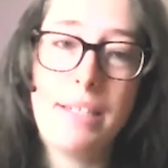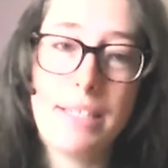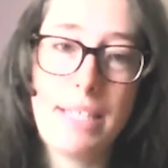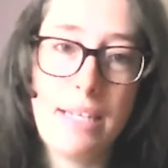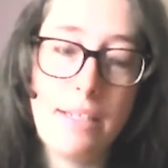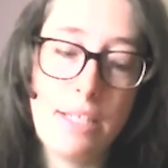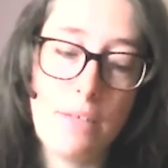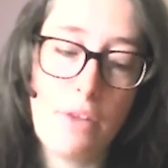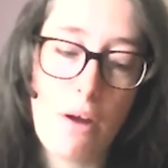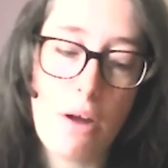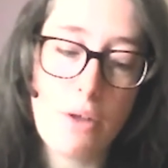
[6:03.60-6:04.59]
descendants of
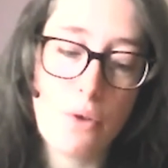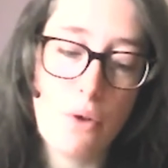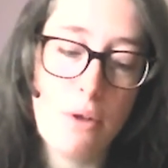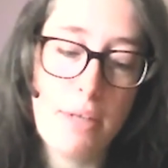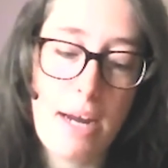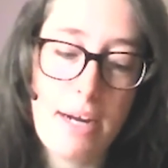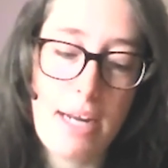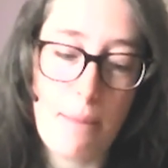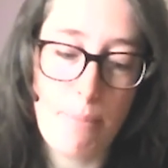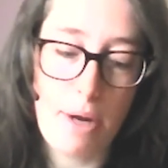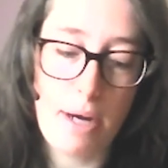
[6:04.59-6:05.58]
the Austro Hungarian
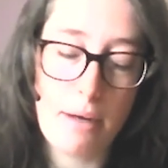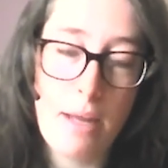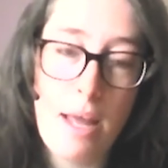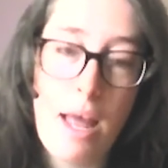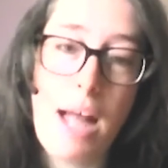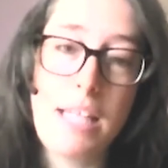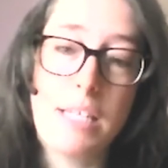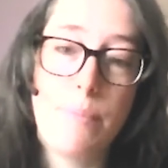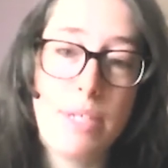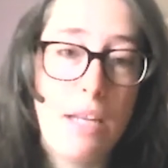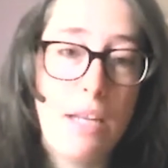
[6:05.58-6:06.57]
Empire, and
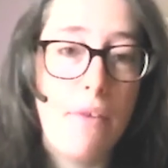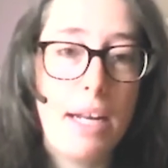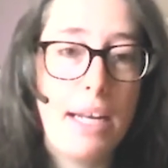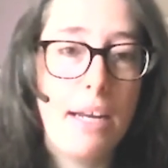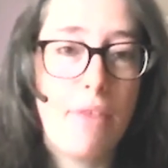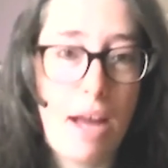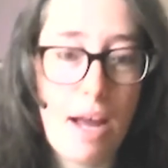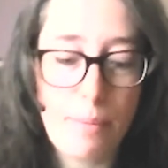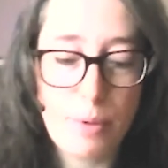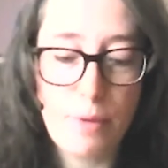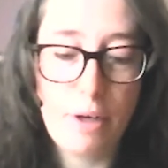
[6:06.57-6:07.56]
specifically of the
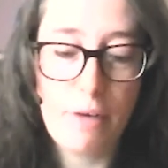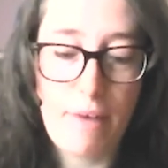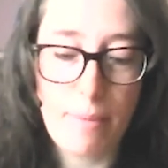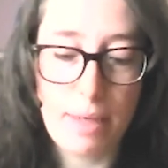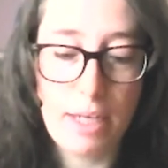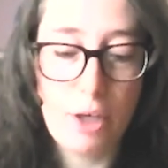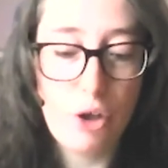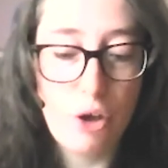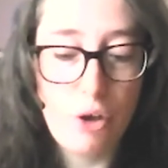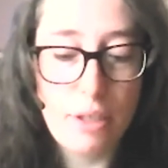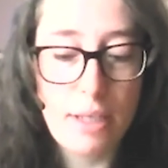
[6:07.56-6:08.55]
Habsburg family,
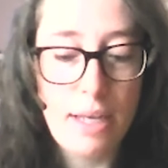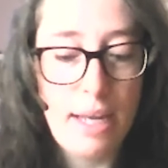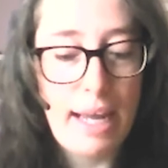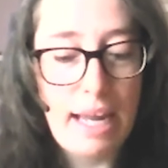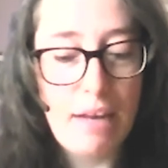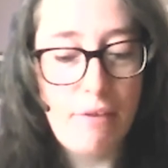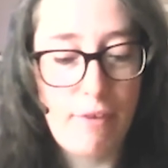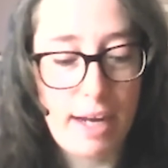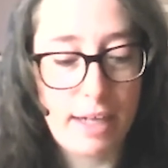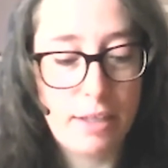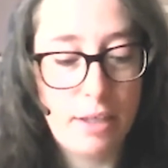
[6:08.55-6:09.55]
could, in
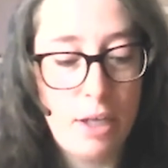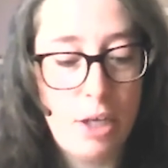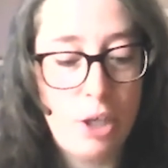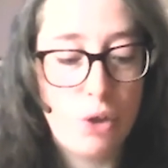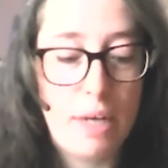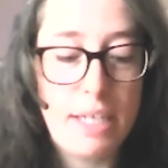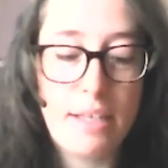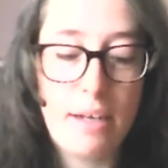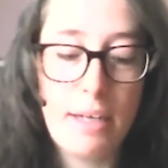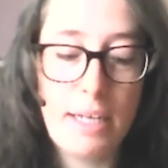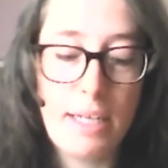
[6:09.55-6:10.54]
fact, trace
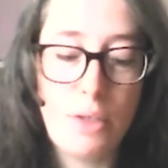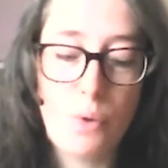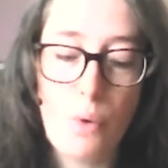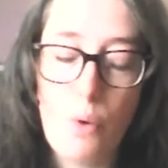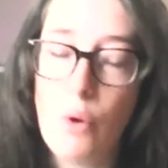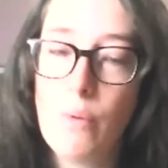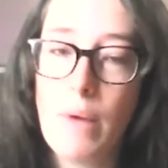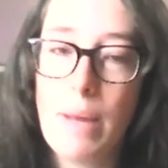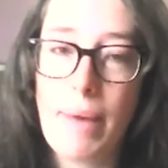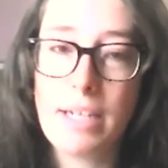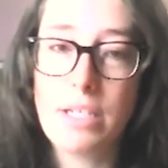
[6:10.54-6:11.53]
their lineage all the way
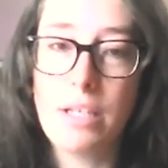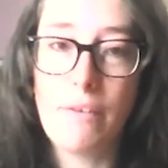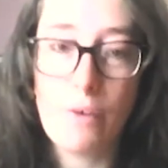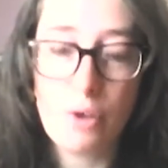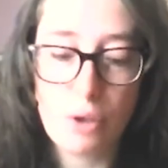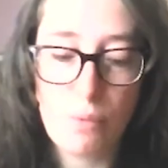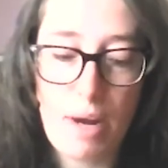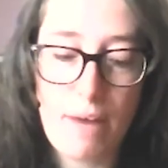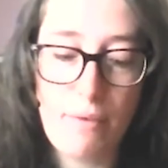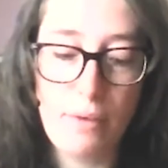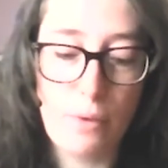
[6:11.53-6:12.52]
back to the first
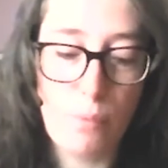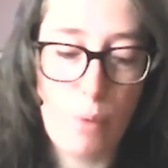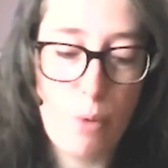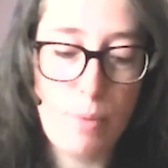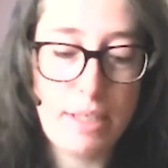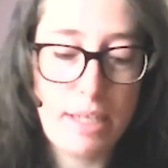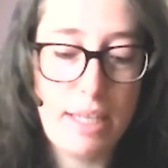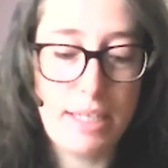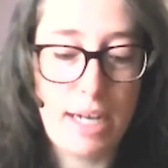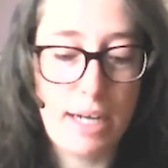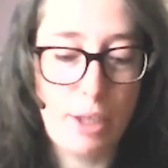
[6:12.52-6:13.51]
arrival of the Romans in the
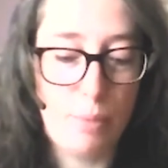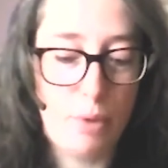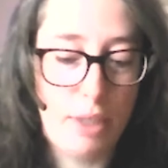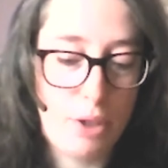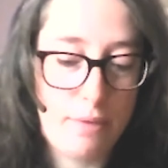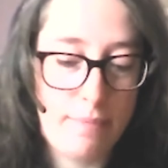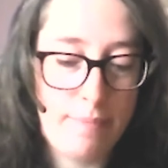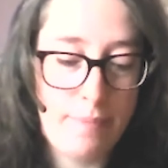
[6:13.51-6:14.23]
Danube region.